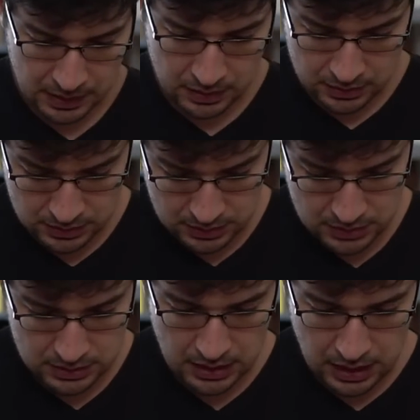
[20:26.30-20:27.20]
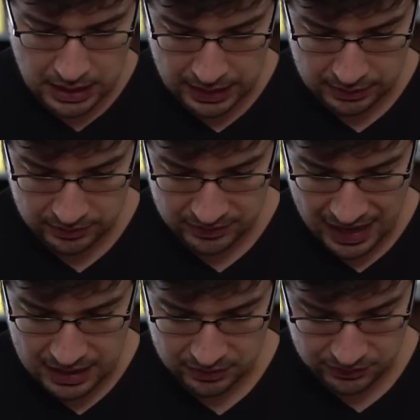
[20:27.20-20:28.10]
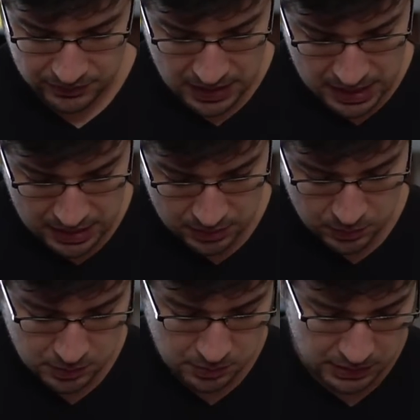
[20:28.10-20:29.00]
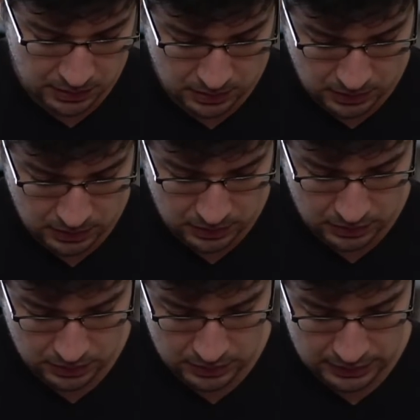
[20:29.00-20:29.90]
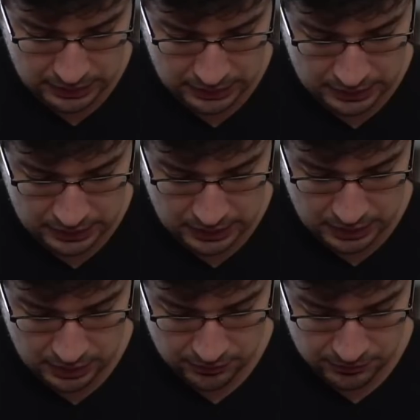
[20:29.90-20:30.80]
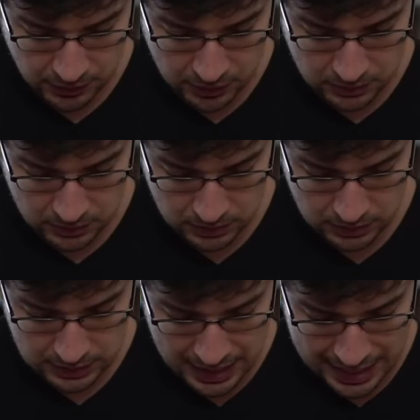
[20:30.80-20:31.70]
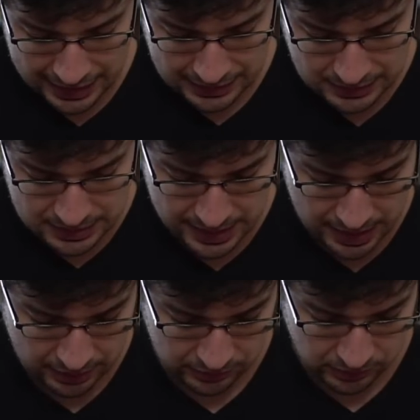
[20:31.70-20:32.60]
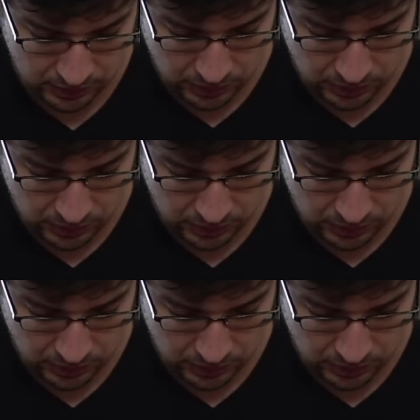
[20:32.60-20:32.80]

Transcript: does not satisfy what we call the vertical line test.